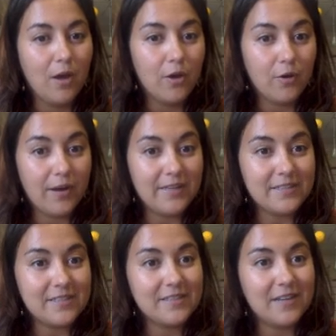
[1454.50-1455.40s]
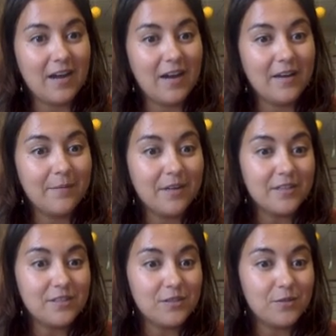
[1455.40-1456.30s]
Great. I am going to
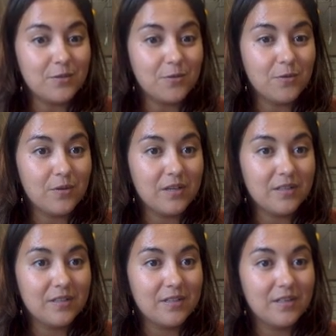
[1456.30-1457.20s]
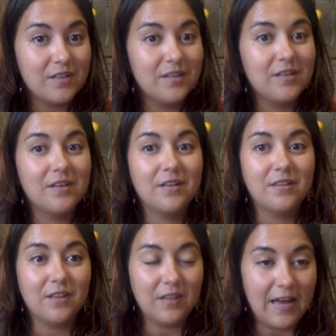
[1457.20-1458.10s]
do
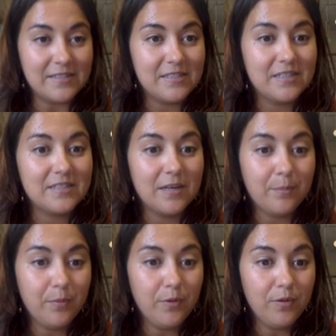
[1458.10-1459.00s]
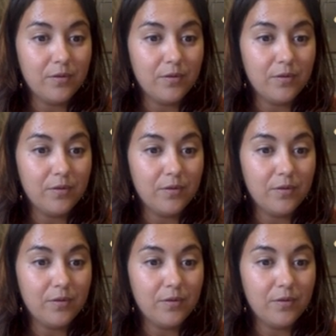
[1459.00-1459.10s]
the last example